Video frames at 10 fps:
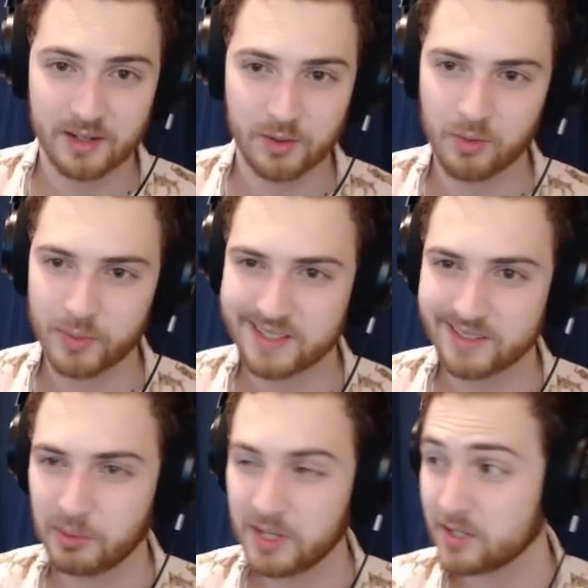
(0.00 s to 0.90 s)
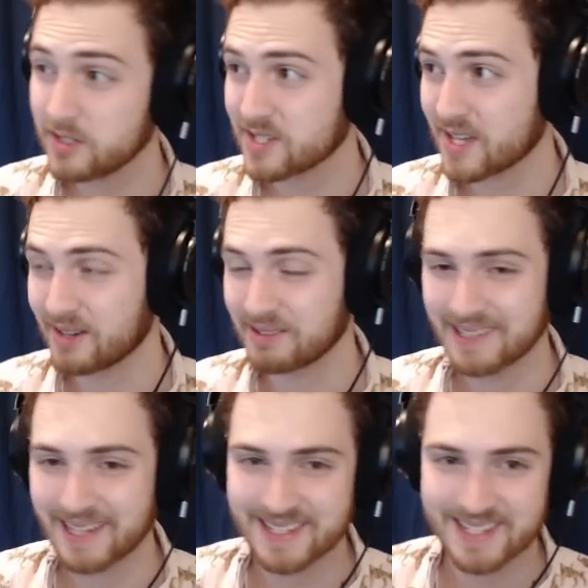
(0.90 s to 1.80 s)
Well, we could scout
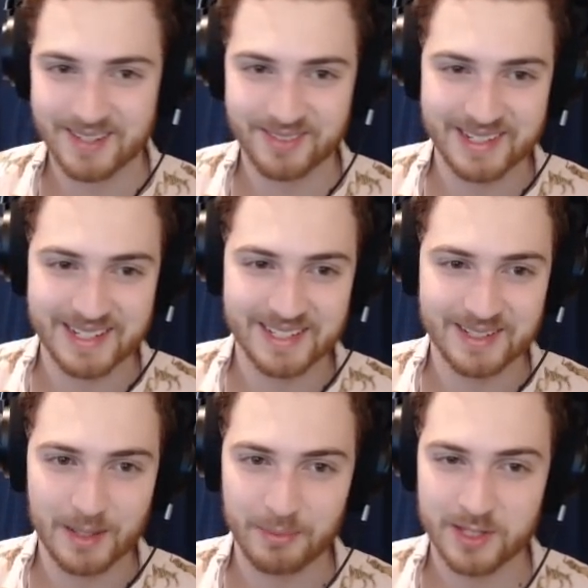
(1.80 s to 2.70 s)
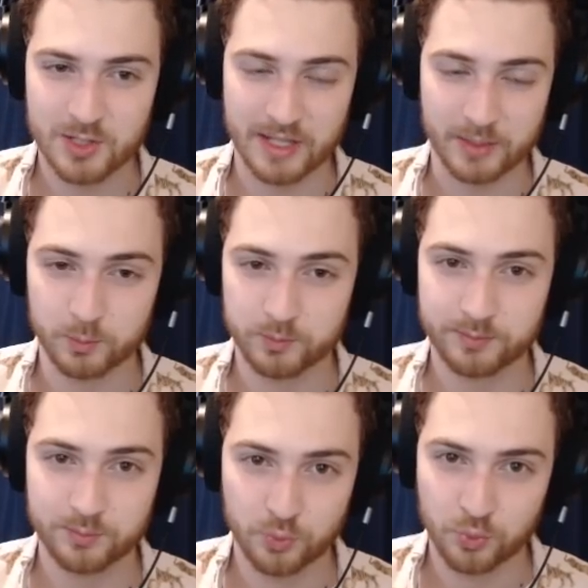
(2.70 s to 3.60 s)
and see if we need to do that, but that's like
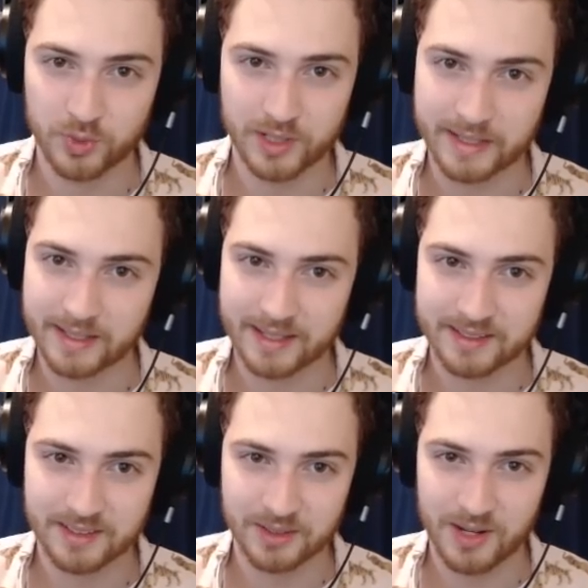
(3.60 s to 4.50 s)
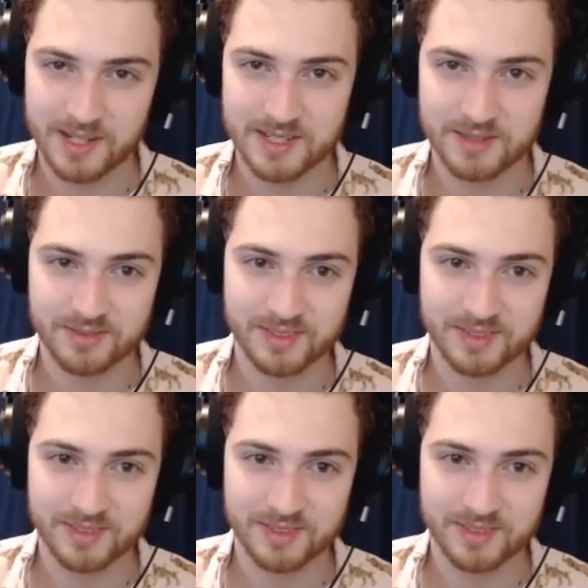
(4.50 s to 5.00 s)
really like aggressive.